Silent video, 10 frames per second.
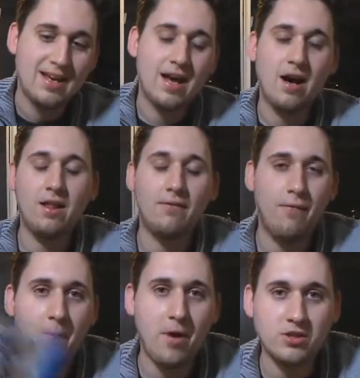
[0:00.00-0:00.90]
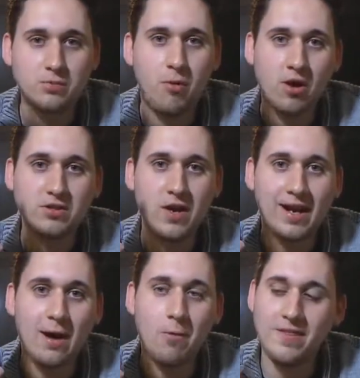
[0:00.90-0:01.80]
Now, I love football and sports, so I
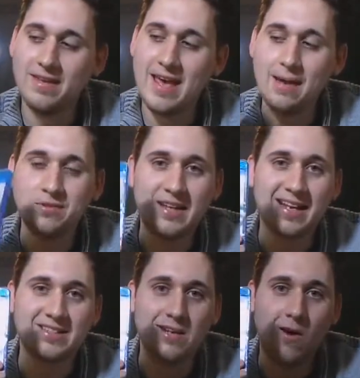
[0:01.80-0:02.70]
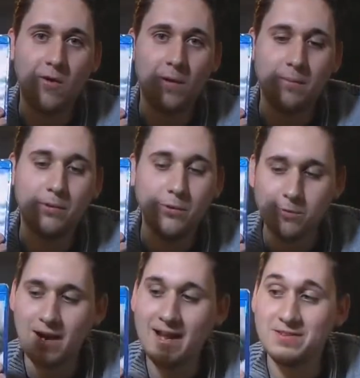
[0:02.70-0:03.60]
got When the Game Stands Tall on Blu-ray.